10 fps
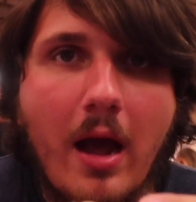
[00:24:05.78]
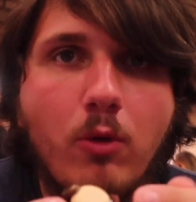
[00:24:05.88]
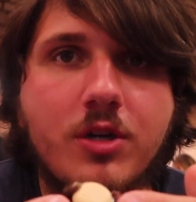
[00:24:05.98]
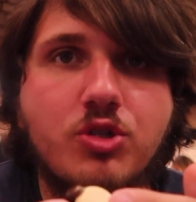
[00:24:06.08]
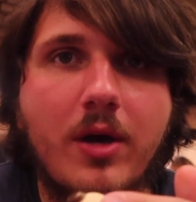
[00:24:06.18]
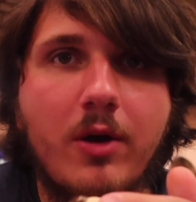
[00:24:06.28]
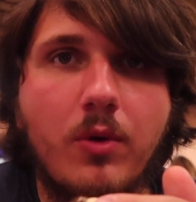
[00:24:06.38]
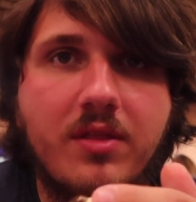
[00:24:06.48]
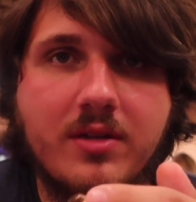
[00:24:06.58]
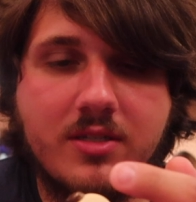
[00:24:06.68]
I want to try it
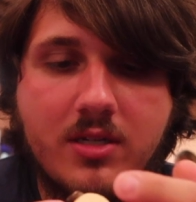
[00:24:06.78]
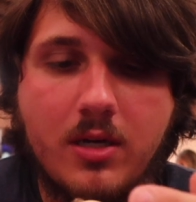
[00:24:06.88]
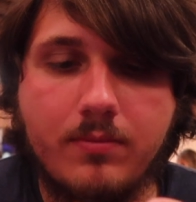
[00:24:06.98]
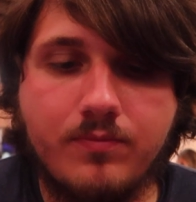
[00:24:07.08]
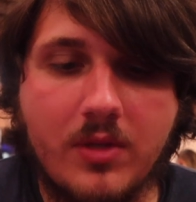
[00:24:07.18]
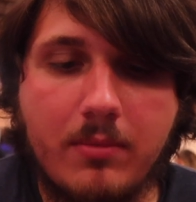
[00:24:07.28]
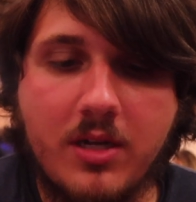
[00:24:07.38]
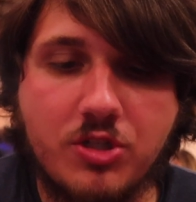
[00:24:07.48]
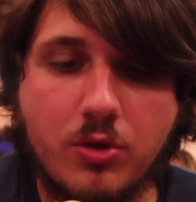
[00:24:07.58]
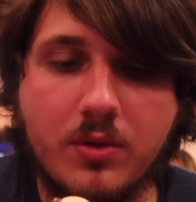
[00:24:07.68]
with this, I'm
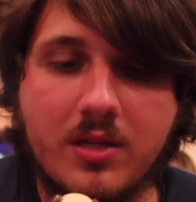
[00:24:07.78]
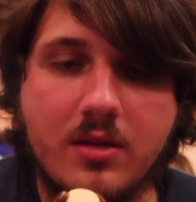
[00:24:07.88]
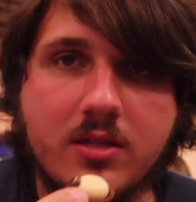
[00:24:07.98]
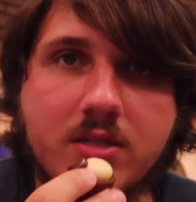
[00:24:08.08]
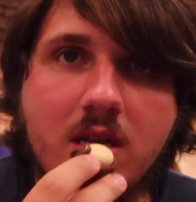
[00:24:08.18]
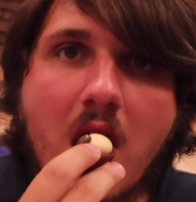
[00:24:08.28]
not sure what that is.